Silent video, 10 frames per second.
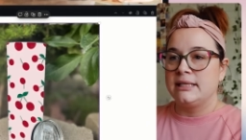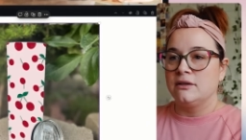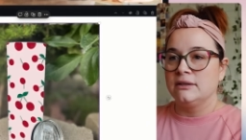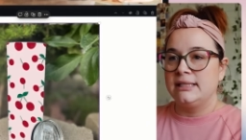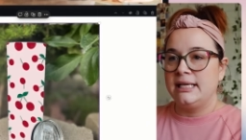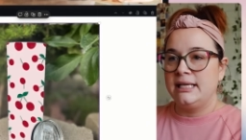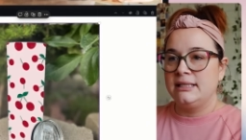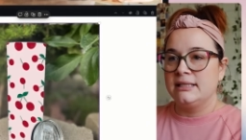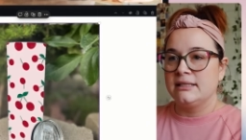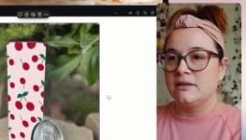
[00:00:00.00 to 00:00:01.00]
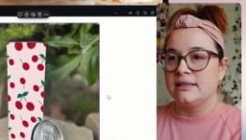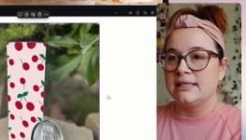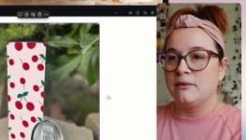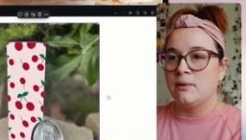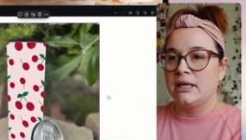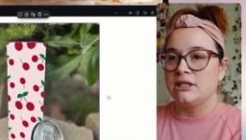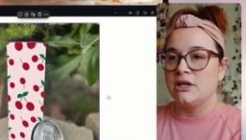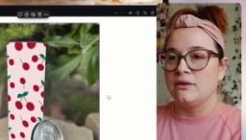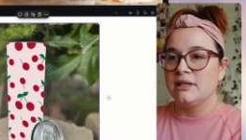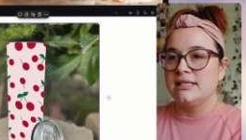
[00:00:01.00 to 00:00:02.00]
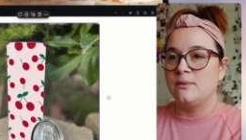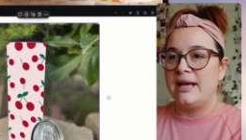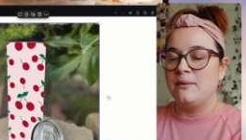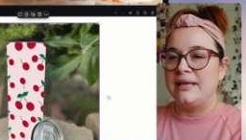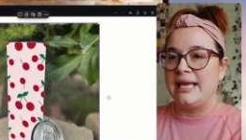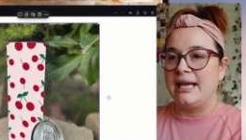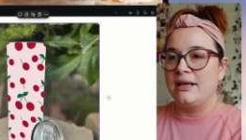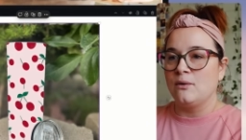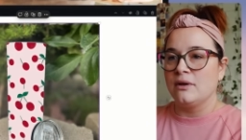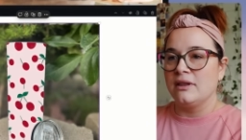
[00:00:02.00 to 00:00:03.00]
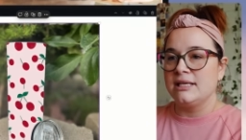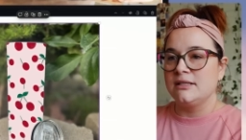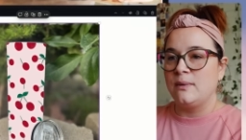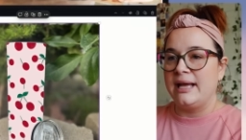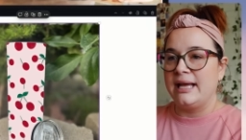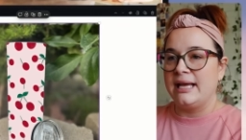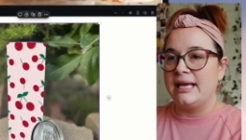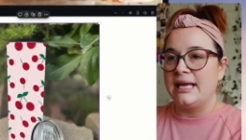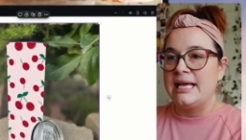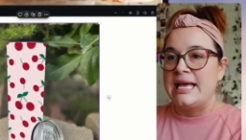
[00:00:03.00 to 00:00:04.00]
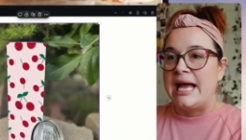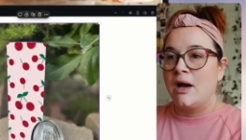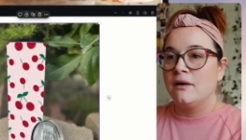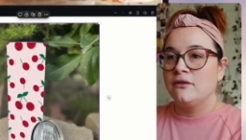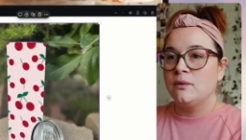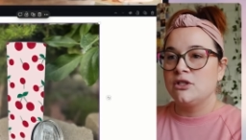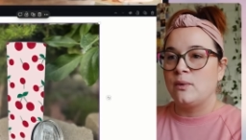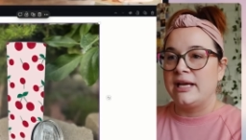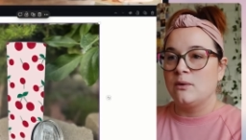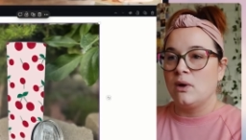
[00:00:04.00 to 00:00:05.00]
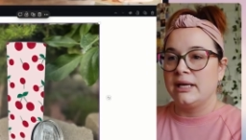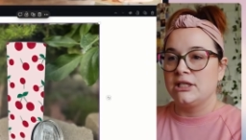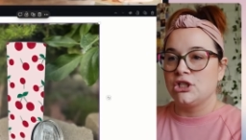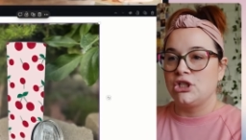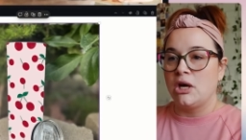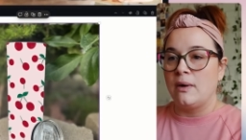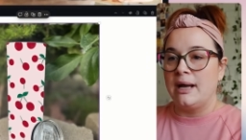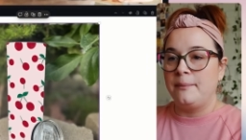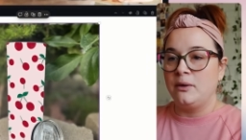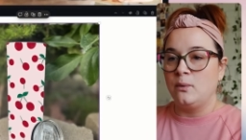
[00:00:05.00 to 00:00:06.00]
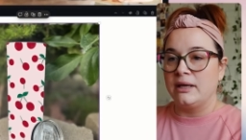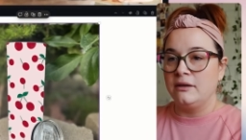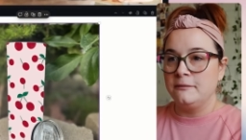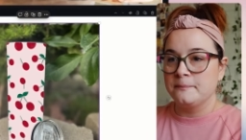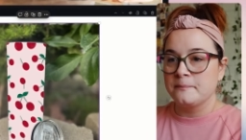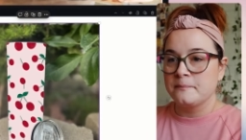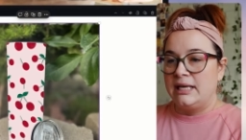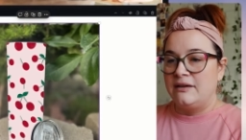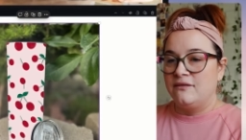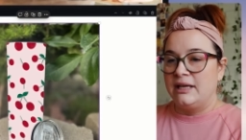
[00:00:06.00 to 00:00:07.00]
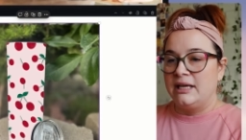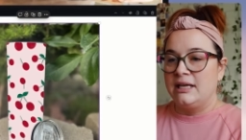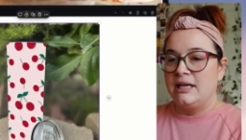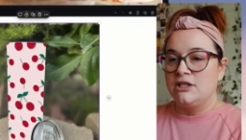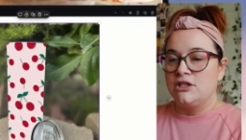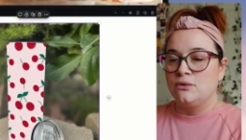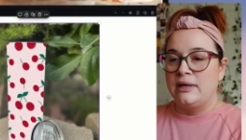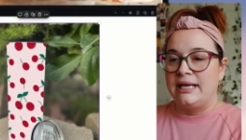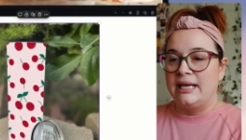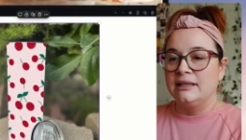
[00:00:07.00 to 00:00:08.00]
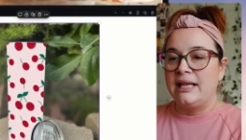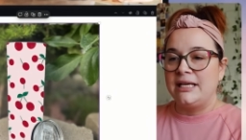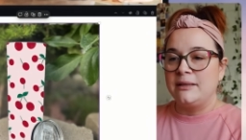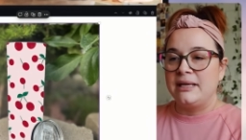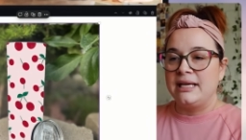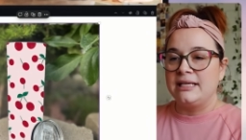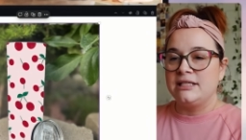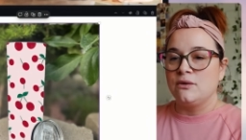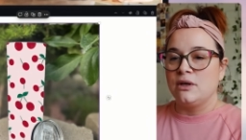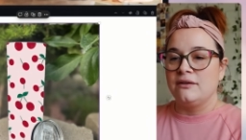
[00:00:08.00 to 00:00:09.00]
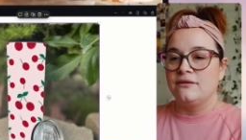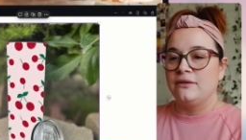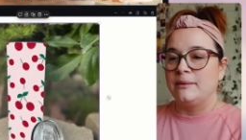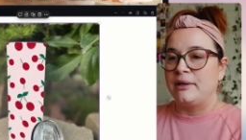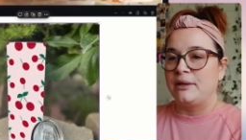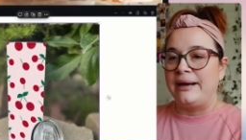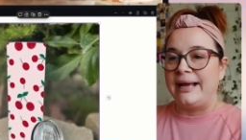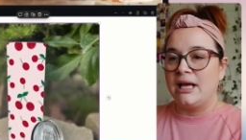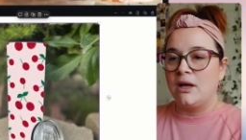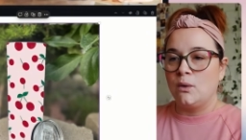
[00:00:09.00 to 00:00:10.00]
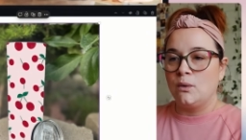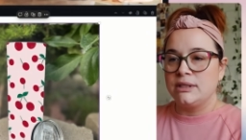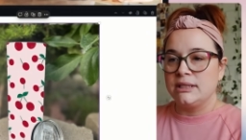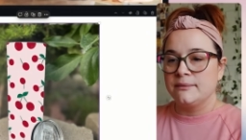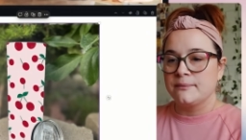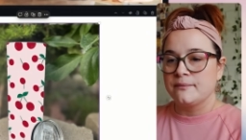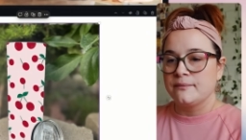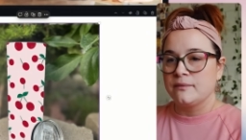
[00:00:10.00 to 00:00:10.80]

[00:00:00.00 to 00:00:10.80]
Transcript: tilt it. So let's say we want it to go this way, we can, or this way. However, which way you want it to show up, it will. You can even do any alignment, you can flip it around,